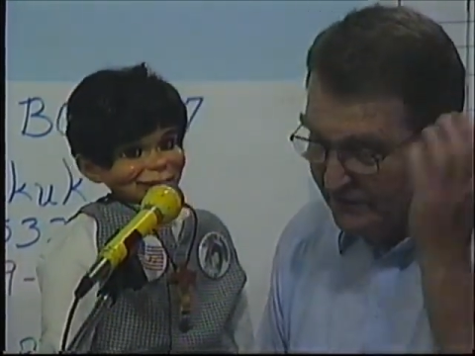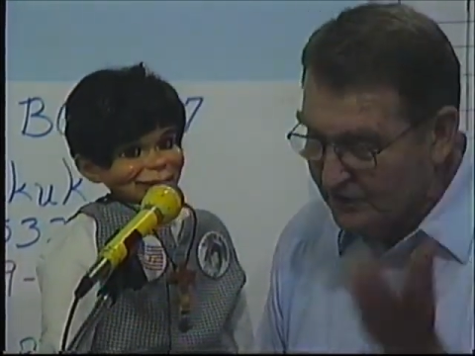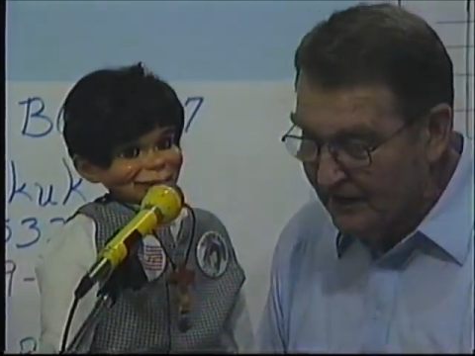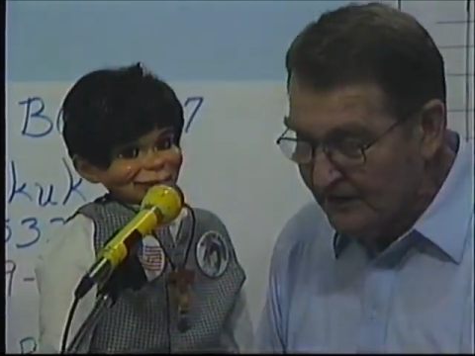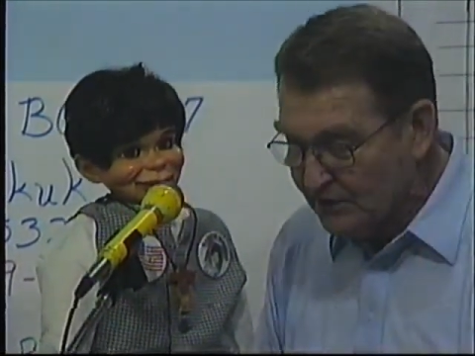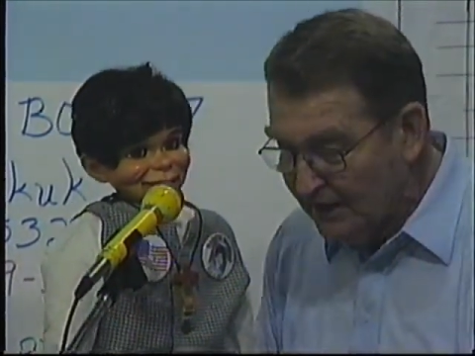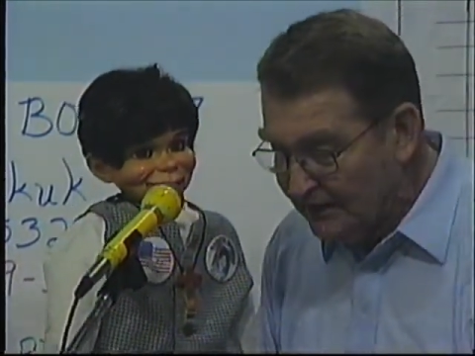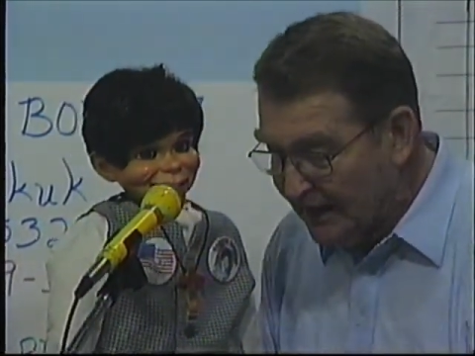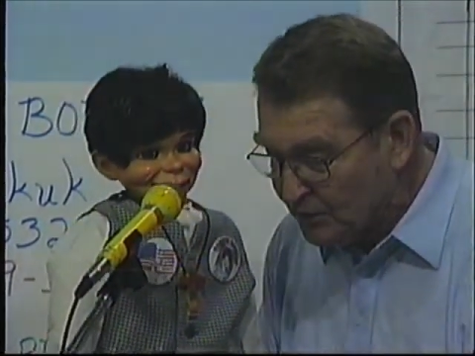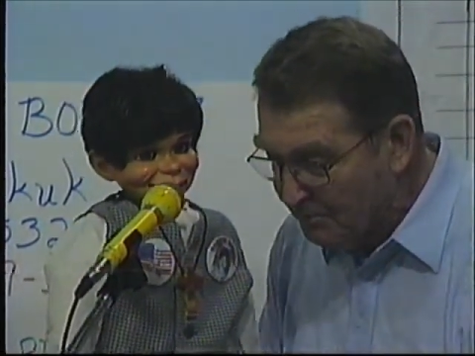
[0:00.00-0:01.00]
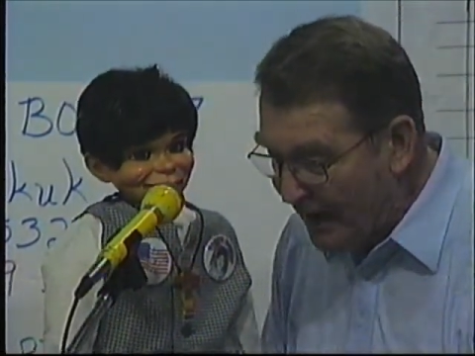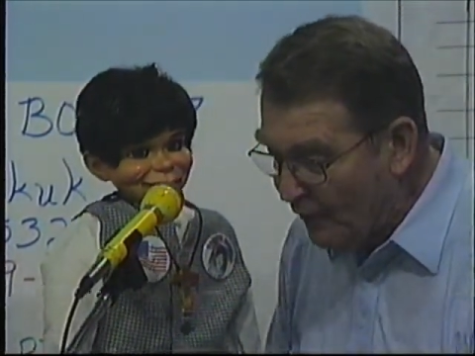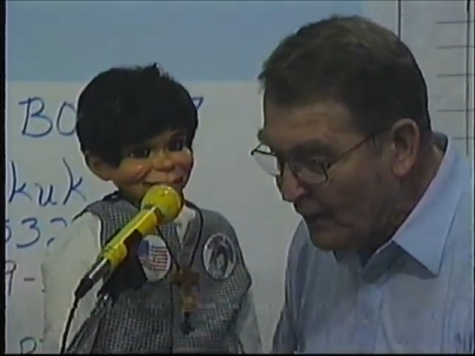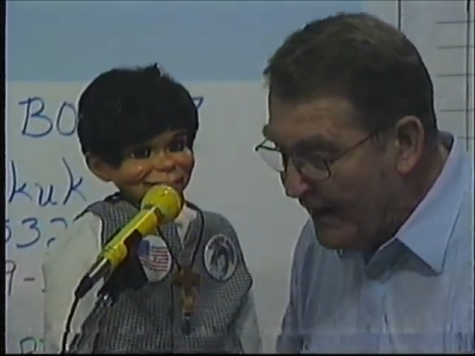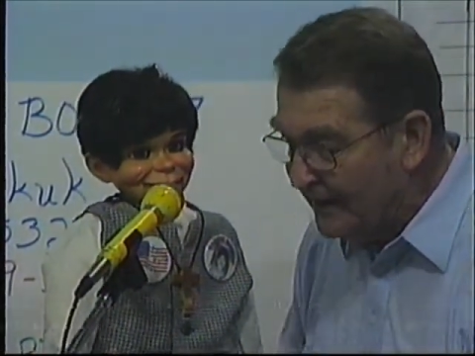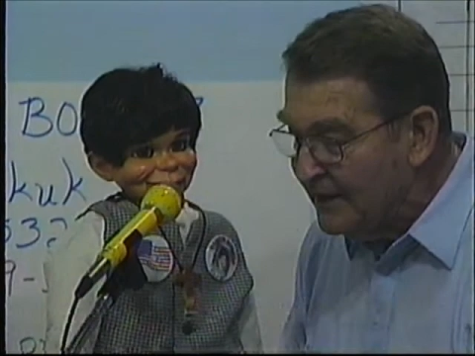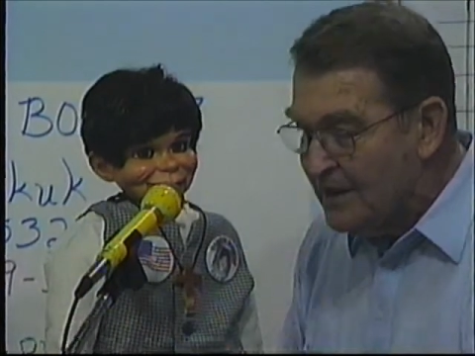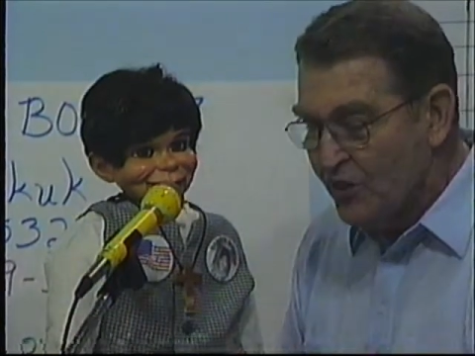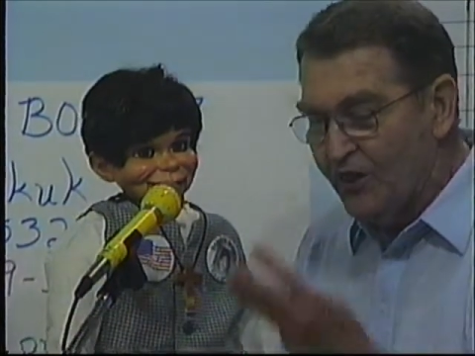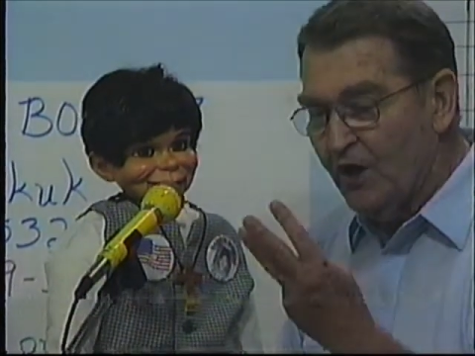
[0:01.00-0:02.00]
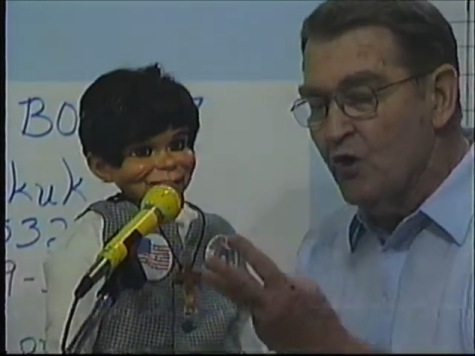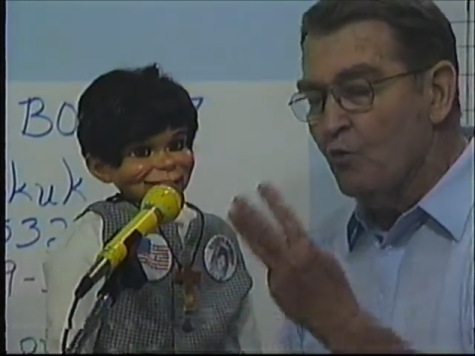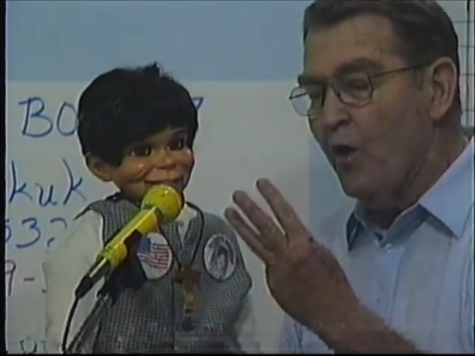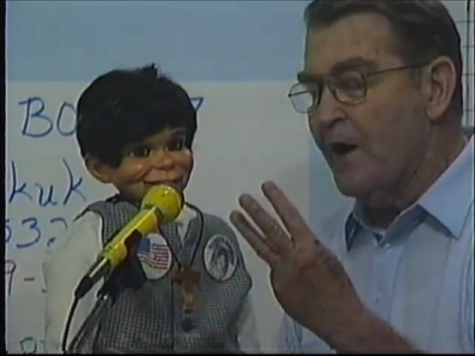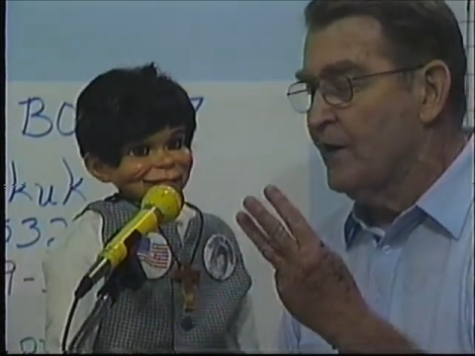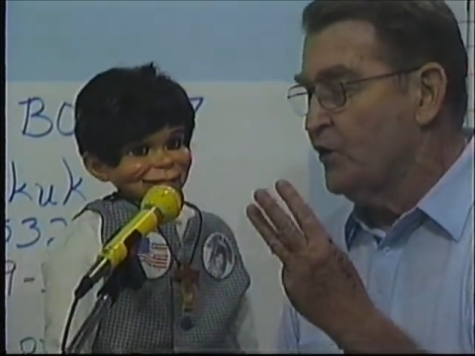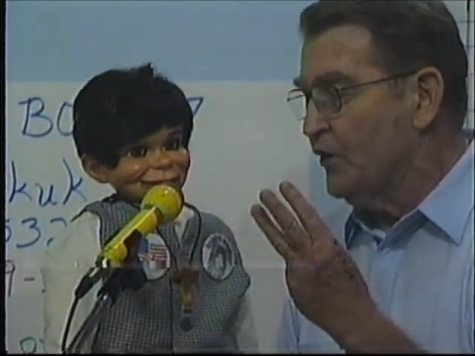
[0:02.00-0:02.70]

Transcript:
Speaker 1: Sorry to say that's about right. Third one,